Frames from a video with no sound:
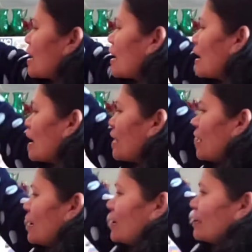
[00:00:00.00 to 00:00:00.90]

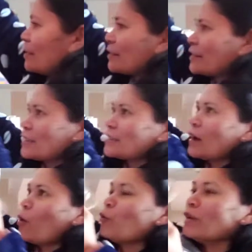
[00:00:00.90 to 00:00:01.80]
and this is the
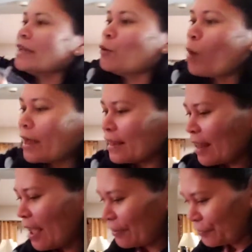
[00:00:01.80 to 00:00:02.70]
only one
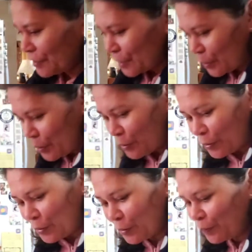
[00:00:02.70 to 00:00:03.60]
left,
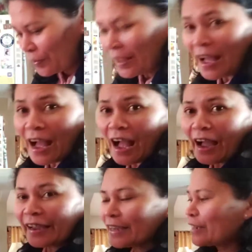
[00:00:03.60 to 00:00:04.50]
so
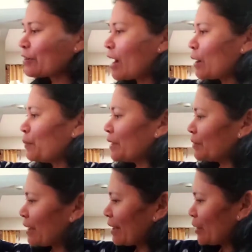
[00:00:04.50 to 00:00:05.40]
I grabbed it
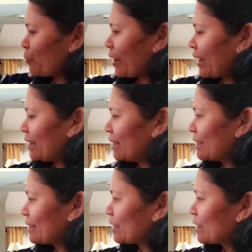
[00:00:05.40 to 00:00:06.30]
right away
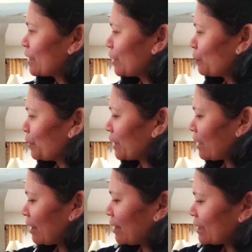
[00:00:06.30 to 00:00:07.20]

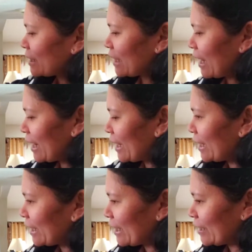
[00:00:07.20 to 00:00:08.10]
because
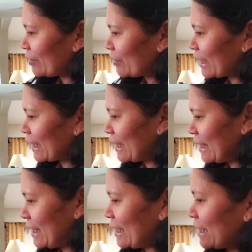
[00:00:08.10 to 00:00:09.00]
I really
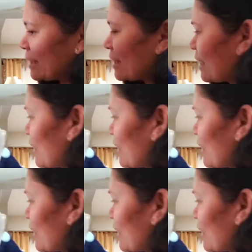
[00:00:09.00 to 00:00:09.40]
need it,